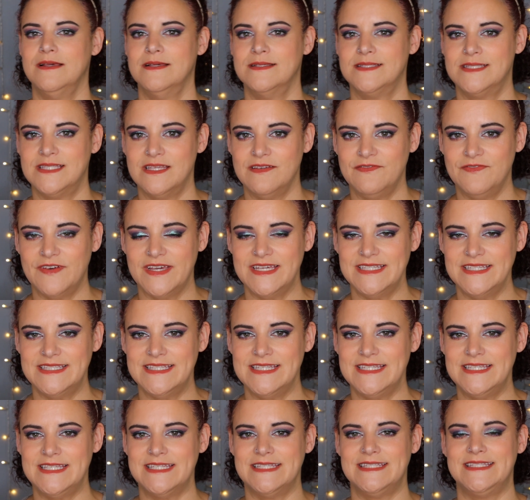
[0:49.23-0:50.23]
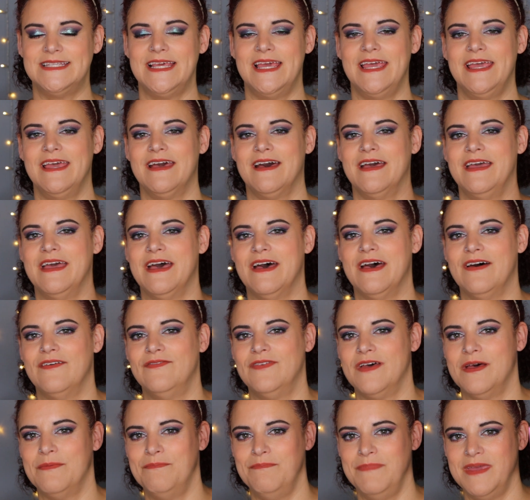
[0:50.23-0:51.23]
Suffice it to say, I
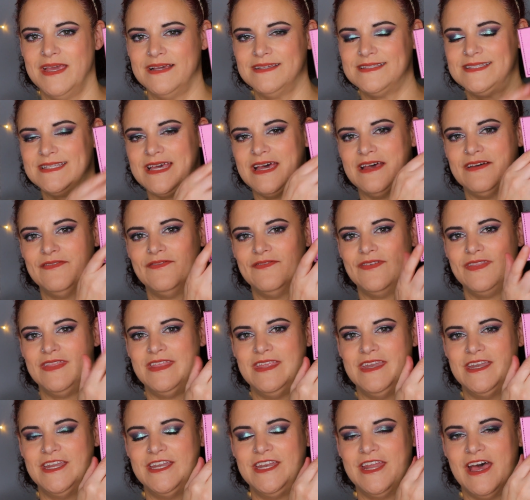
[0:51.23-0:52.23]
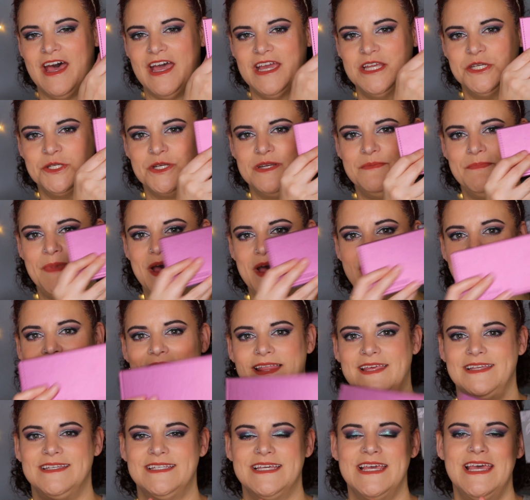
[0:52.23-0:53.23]
have a mix of the Ninhydrin
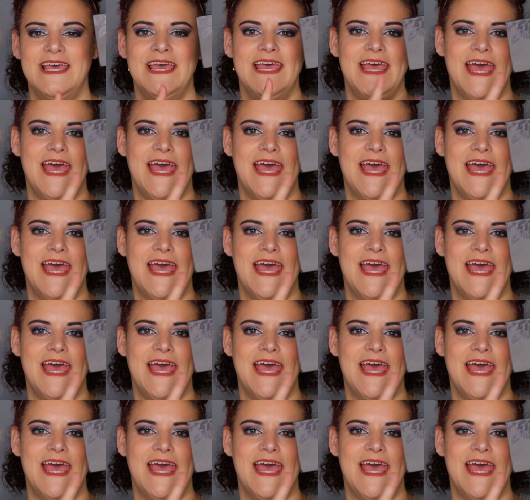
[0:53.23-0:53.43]
palette